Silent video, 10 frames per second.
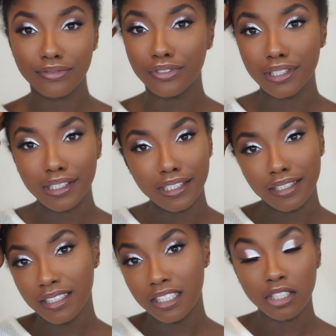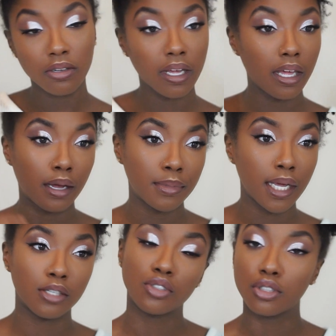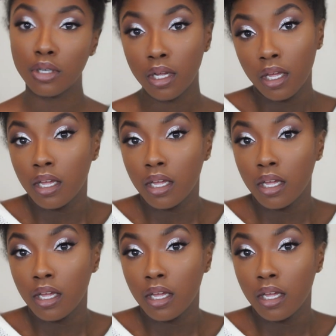frizziness, it's okay. I'm natural.